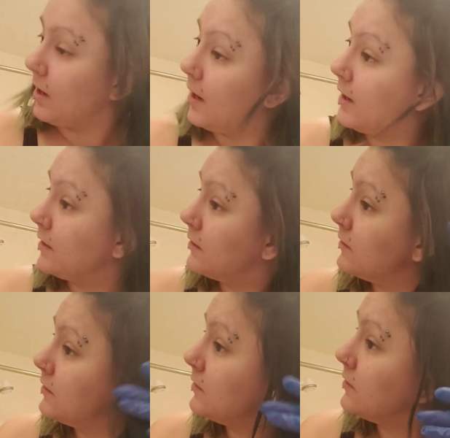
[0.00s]

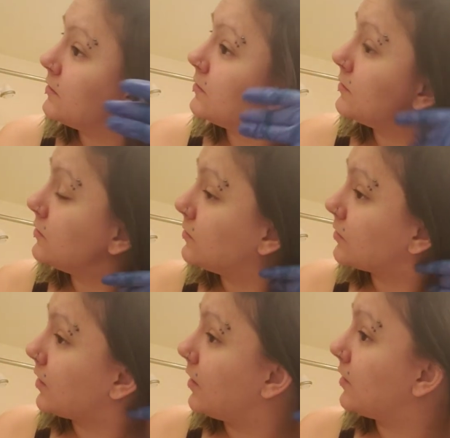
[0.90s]

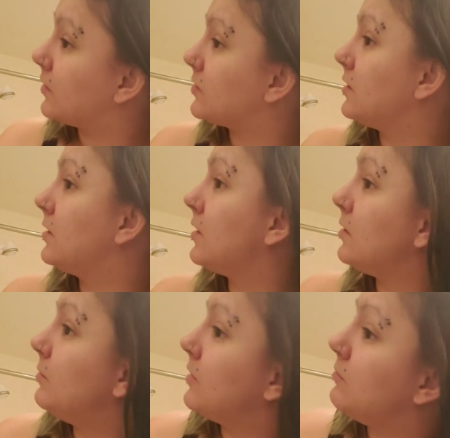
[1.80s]
Okay, there's a little bit of